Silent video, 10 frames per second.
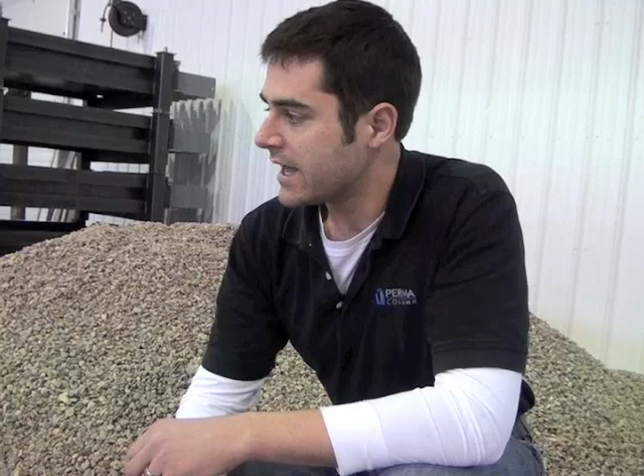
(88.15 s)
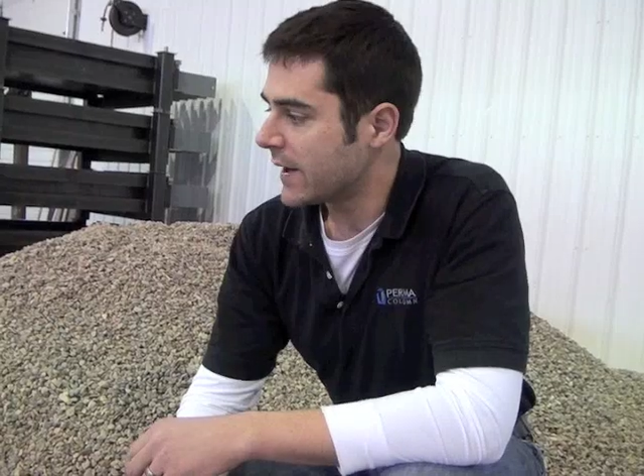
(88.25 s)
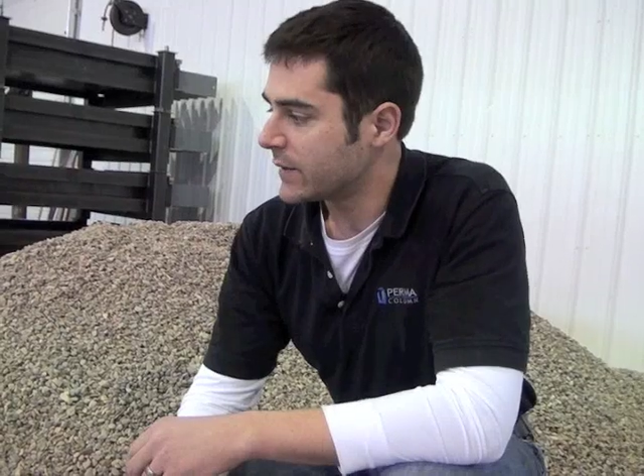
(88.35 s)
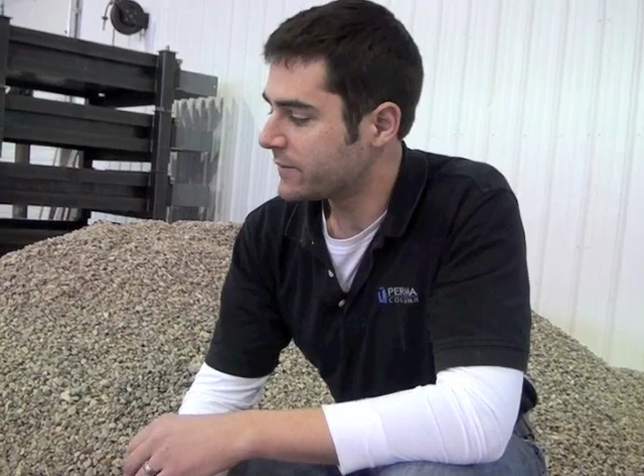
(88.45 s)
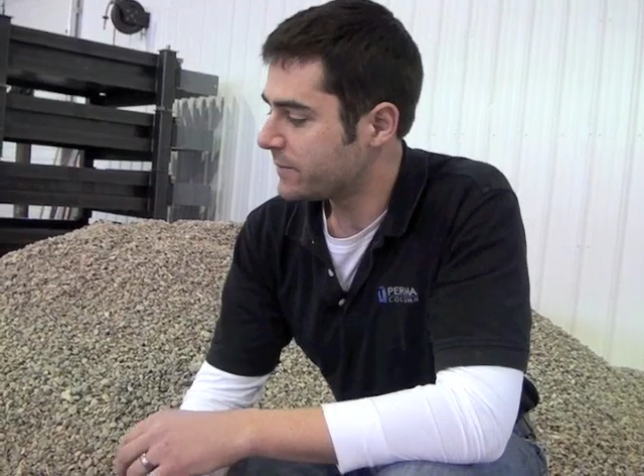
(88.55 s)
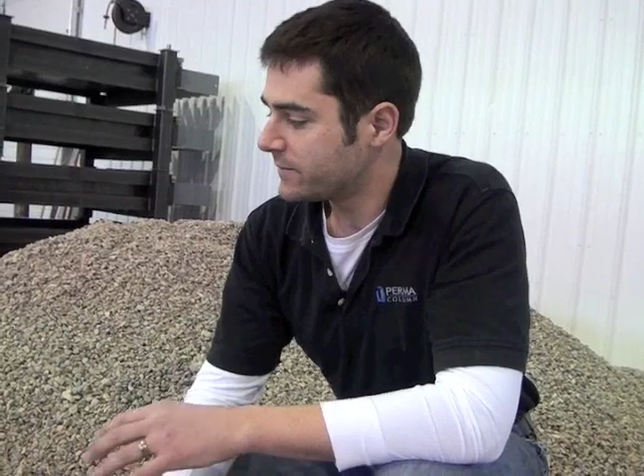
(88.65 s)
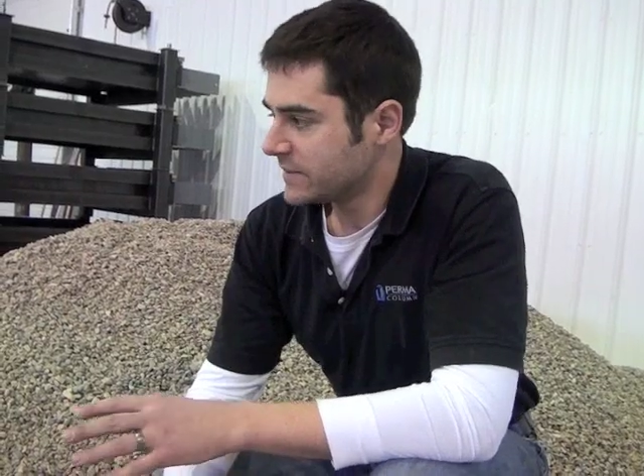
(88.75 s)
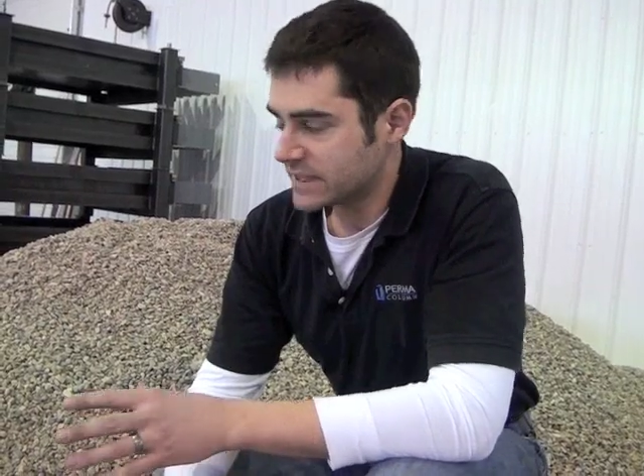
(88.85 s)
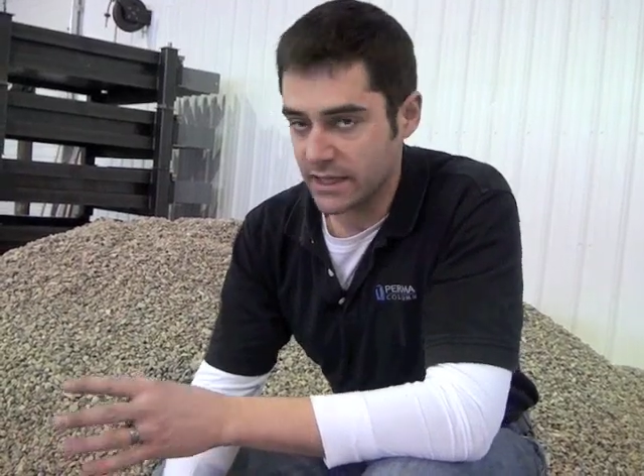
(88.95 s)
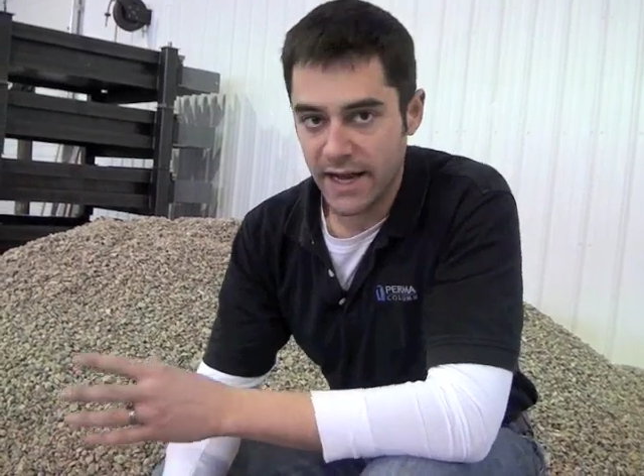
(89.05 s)
And
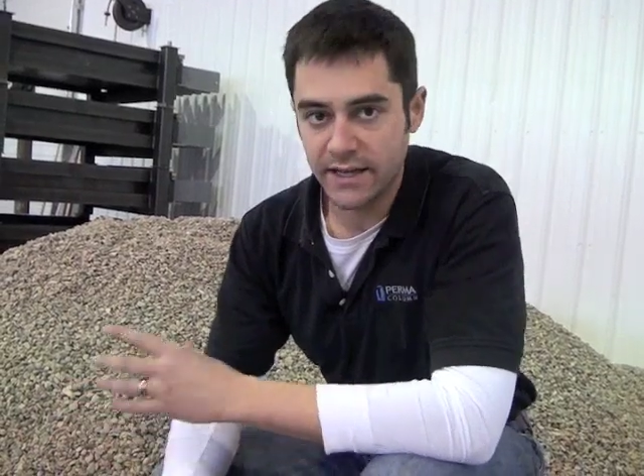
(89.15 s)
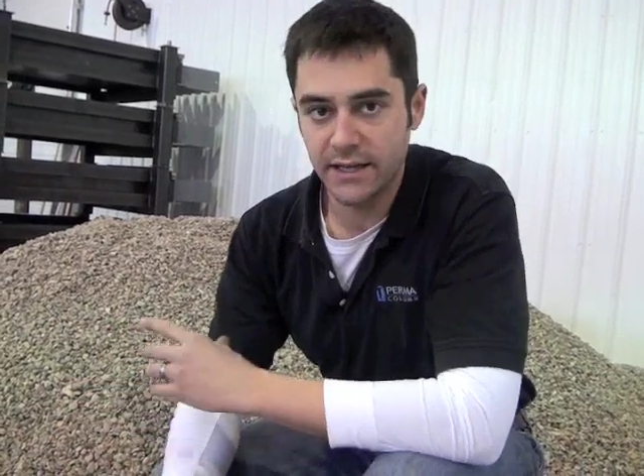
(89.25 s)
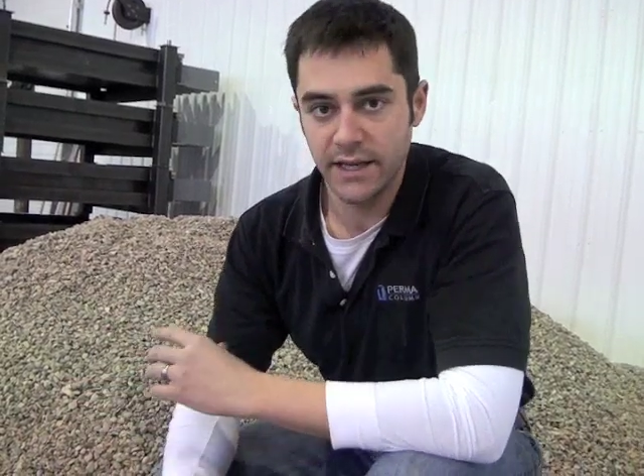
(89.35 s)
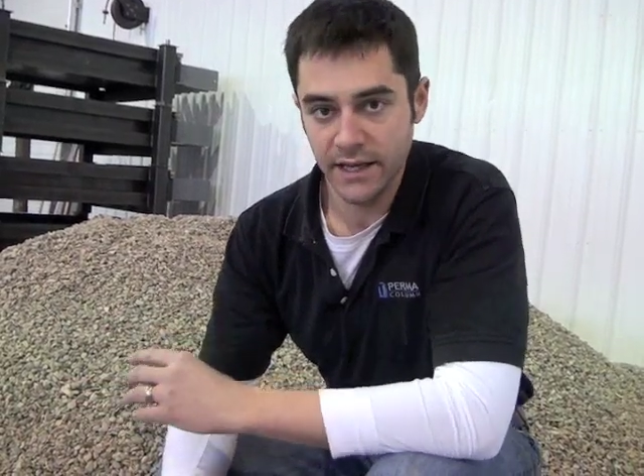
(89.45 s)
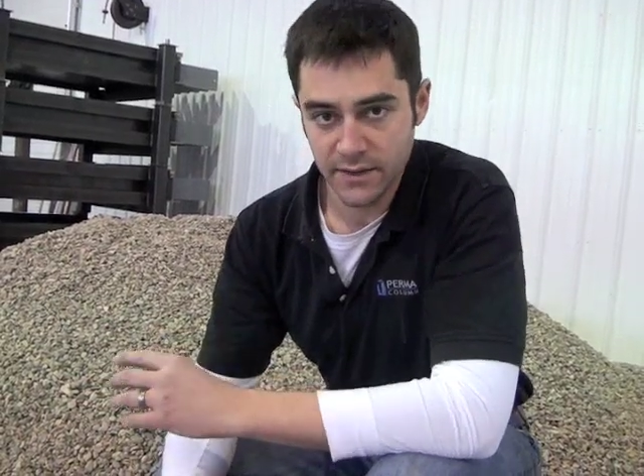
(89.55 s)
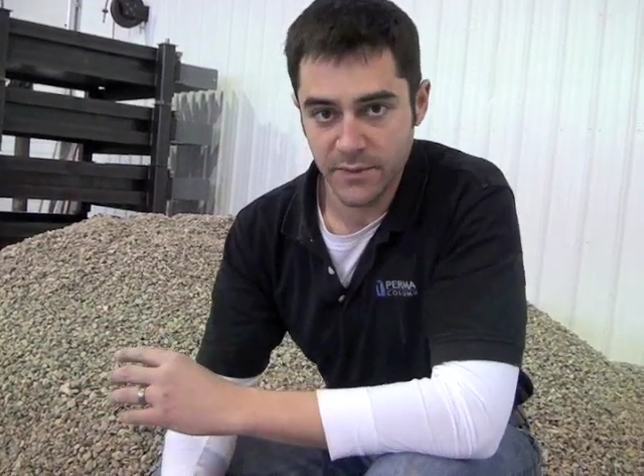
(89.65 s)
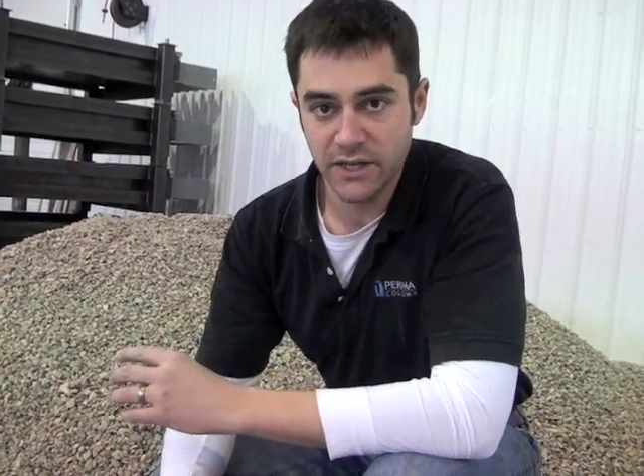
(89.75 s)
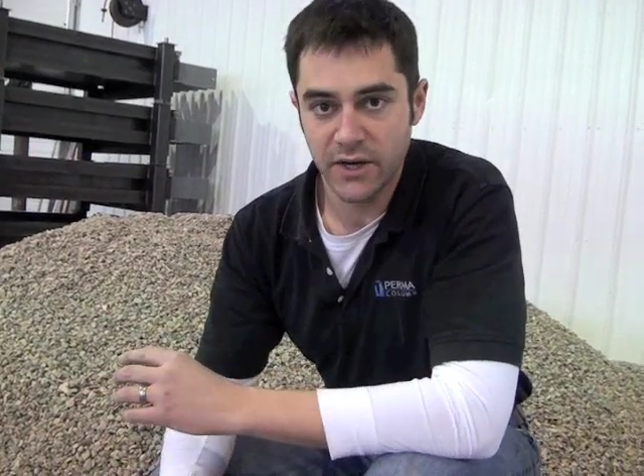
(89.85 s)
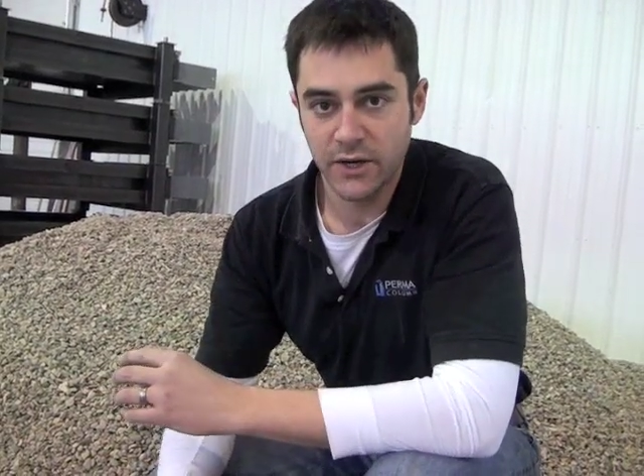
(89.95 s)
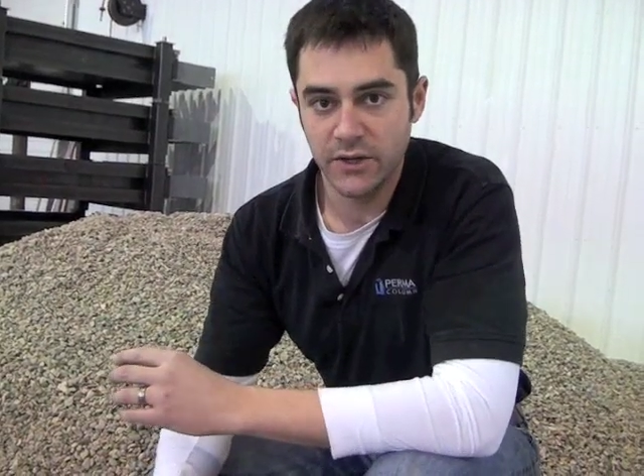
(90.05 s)
we've selected these
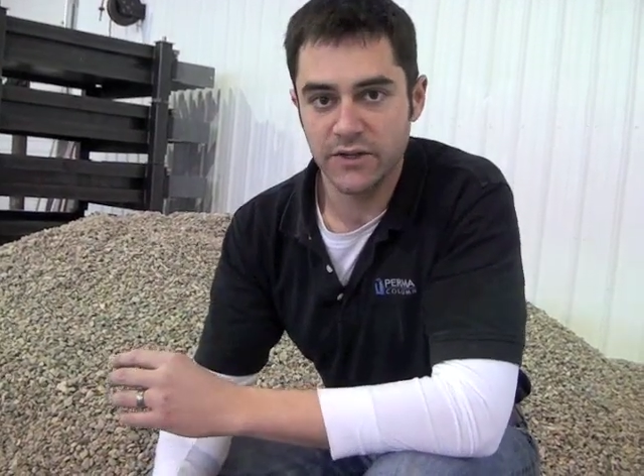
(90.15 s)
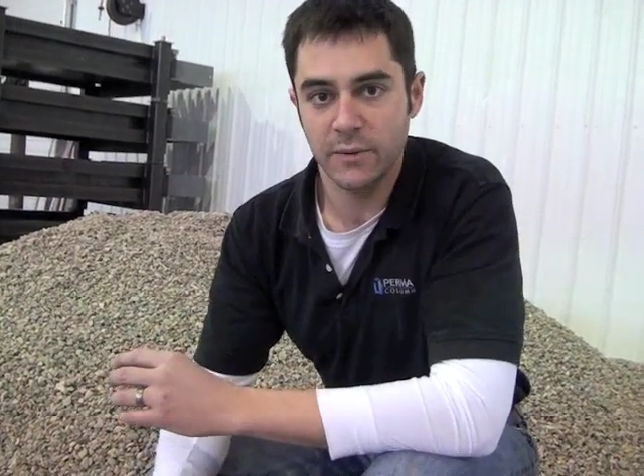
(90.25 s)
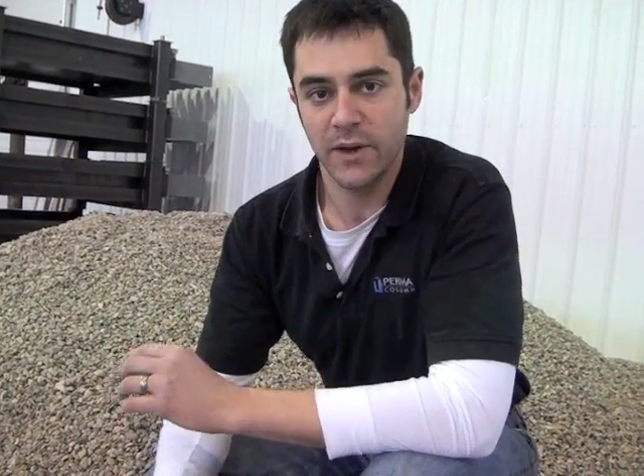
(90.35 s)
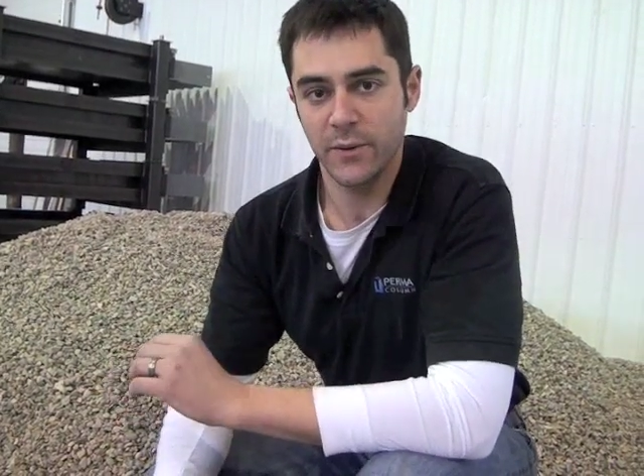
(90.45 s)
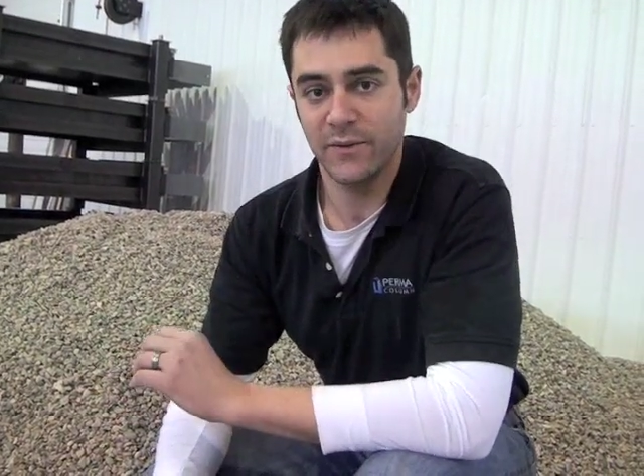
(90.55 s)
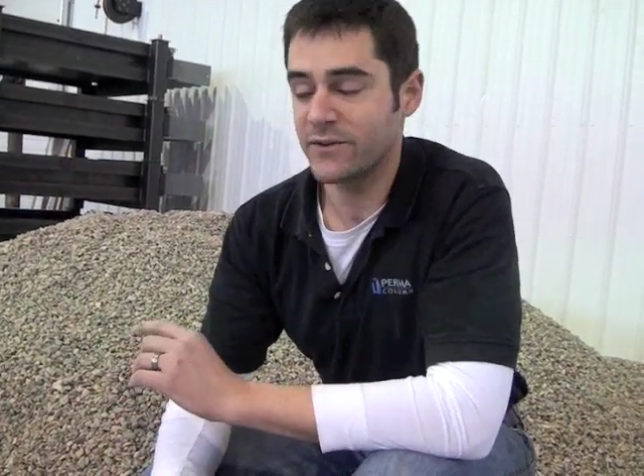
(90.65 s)
materials and